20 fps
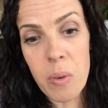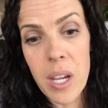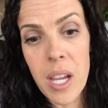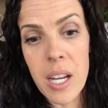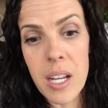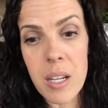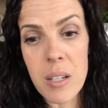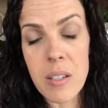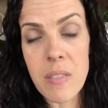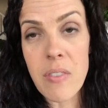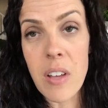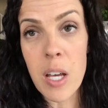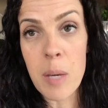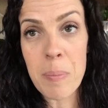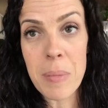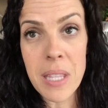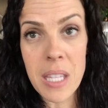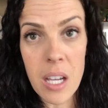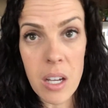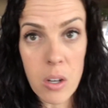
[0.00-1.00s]
read and
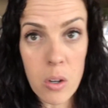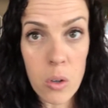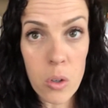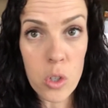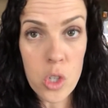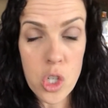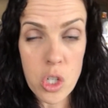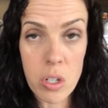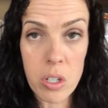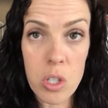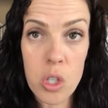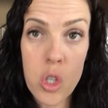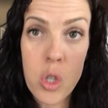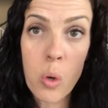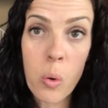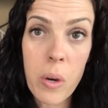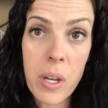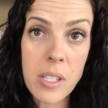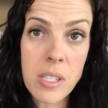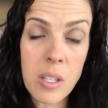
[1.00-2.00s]
developing that culture and
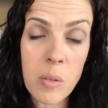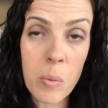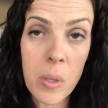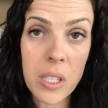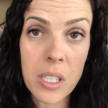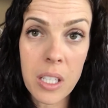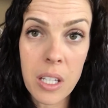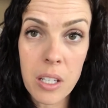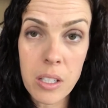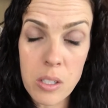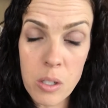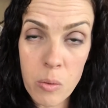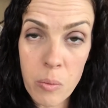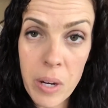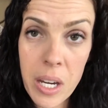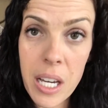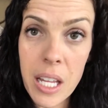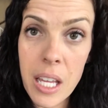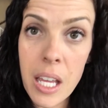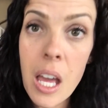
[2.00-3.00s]
choice in what the kids are
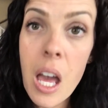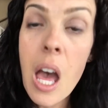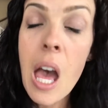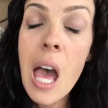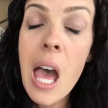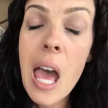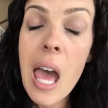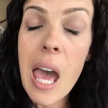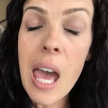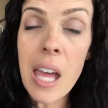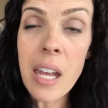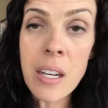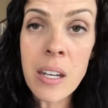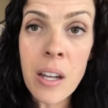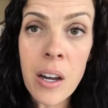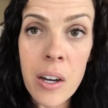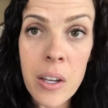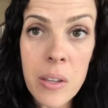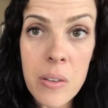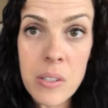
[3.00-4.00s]
reading and
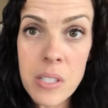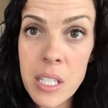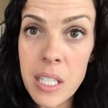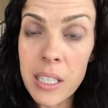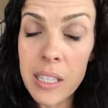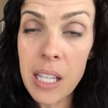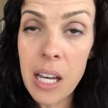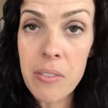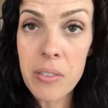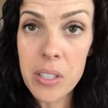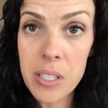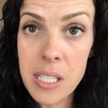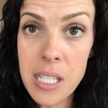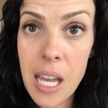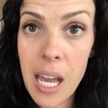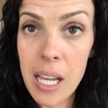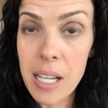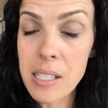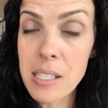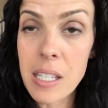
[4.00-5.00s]
not using leveled
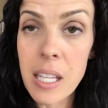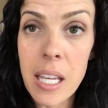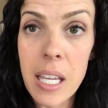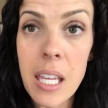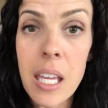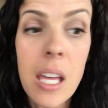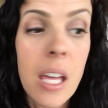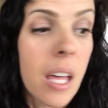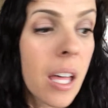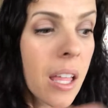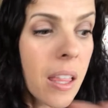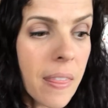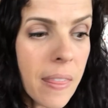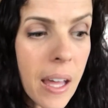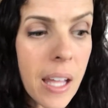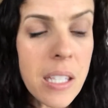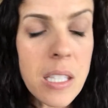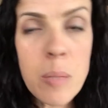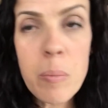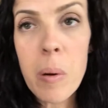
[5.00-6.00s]
text. Like
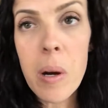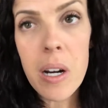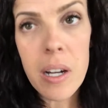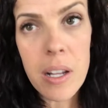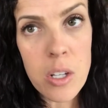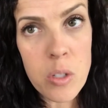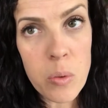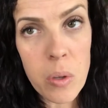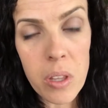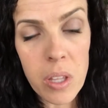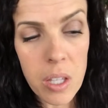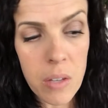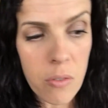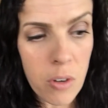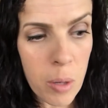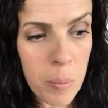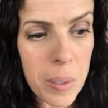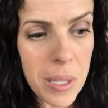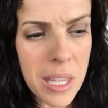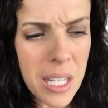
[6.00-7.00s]
that's the part I was really looking
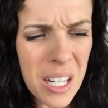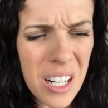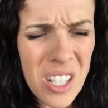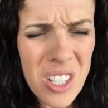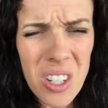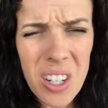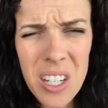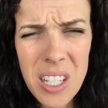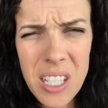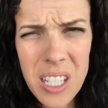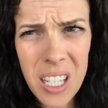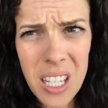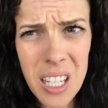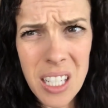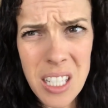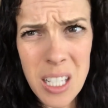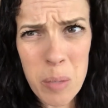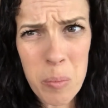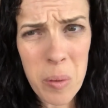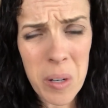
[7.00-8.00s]
for. But then I started digging
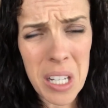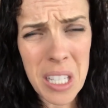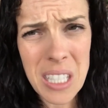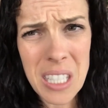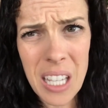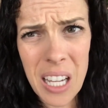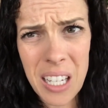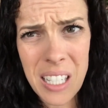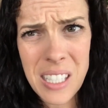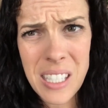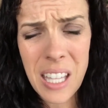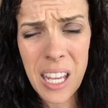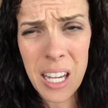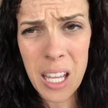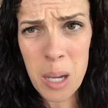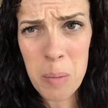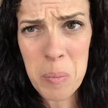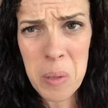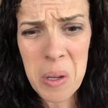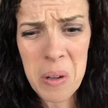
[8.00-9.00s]
deep when it's like
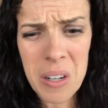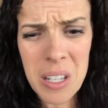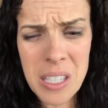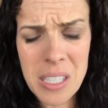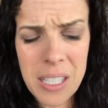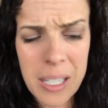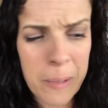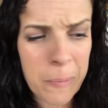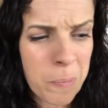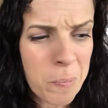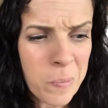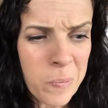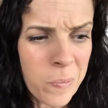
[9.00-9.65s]
setting up units and